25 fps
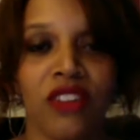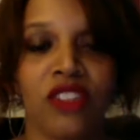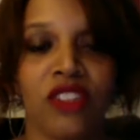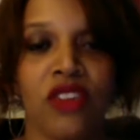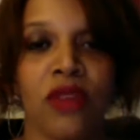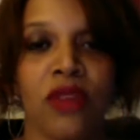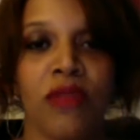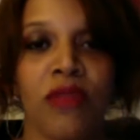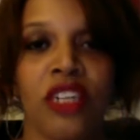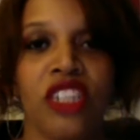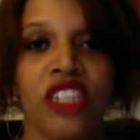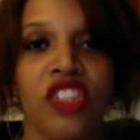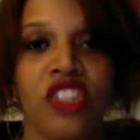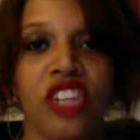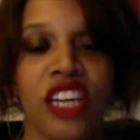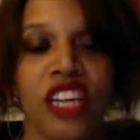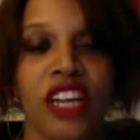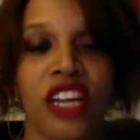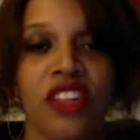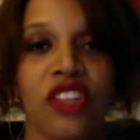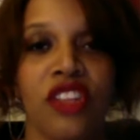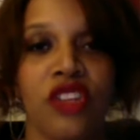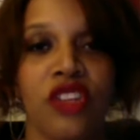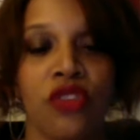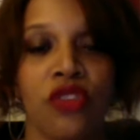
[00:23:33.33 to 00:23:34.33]
So I'm going to check
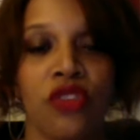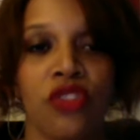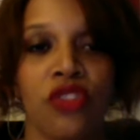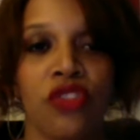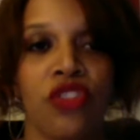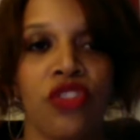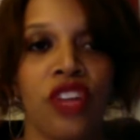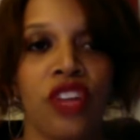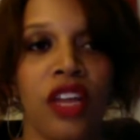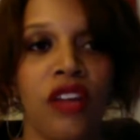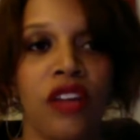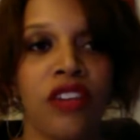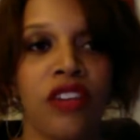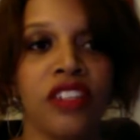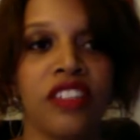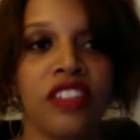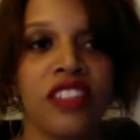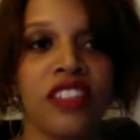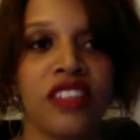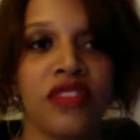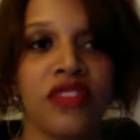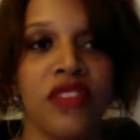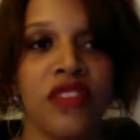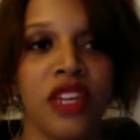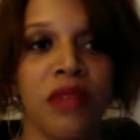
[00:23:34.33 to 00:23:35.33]
out the YouTube channel to
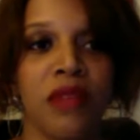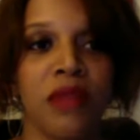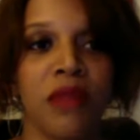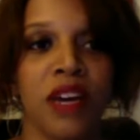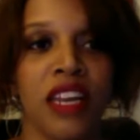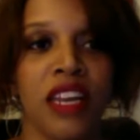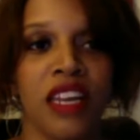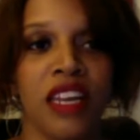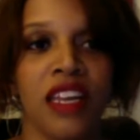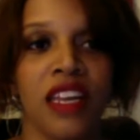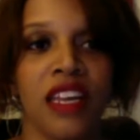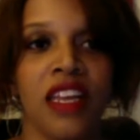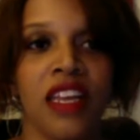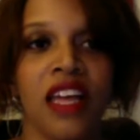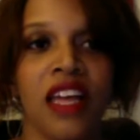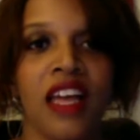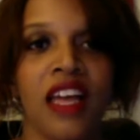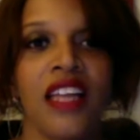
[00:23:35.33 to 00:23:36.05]
see if anybody